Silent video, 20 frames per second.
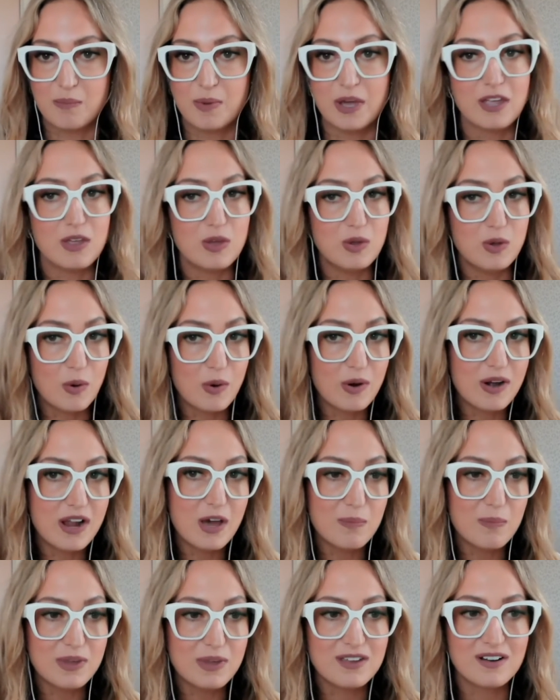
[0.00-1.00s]
but you're
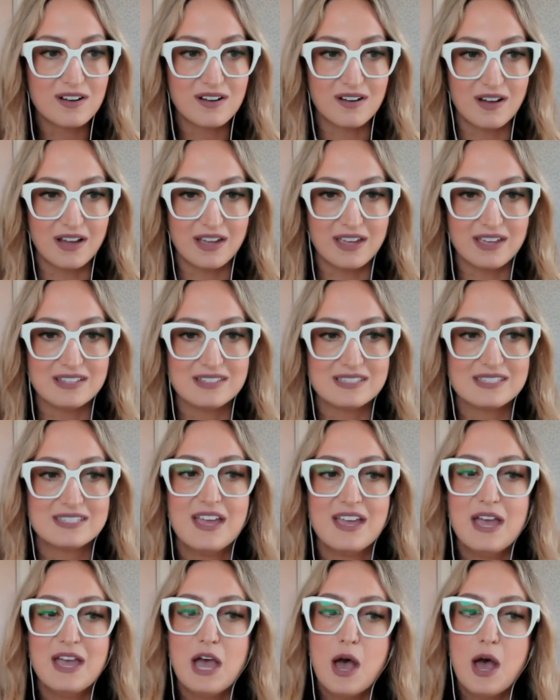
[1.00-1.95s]
helping your clients